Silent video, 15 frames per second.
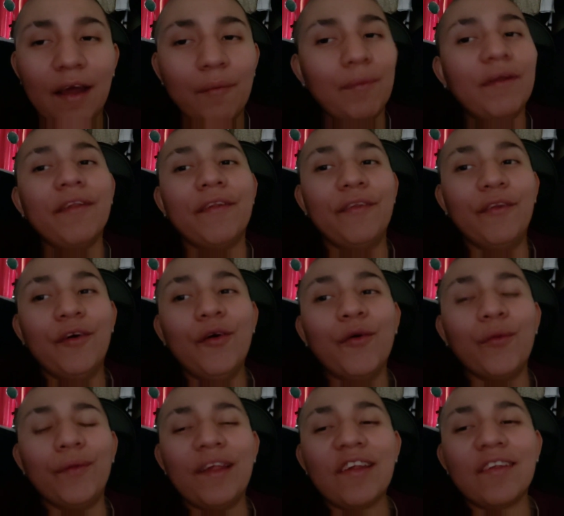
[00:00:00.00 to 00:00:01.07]

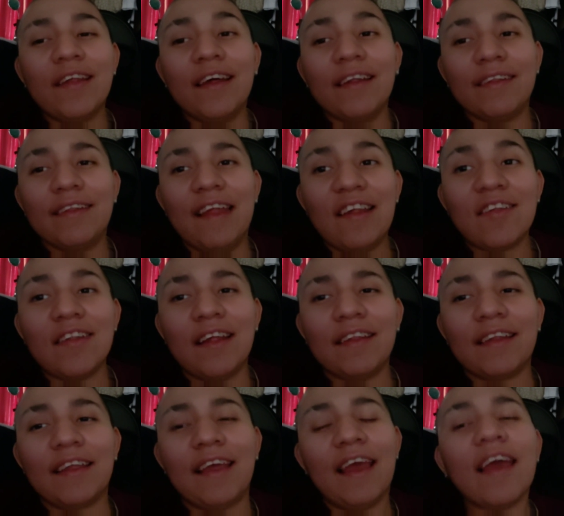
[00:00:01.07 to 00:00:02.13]
That's not the
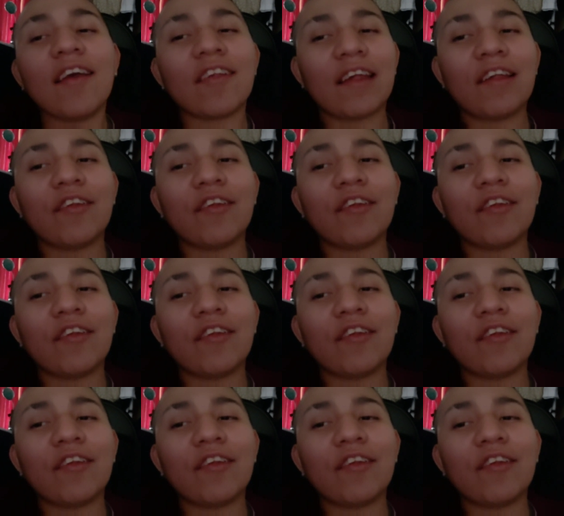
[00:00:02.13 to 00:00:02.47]
case.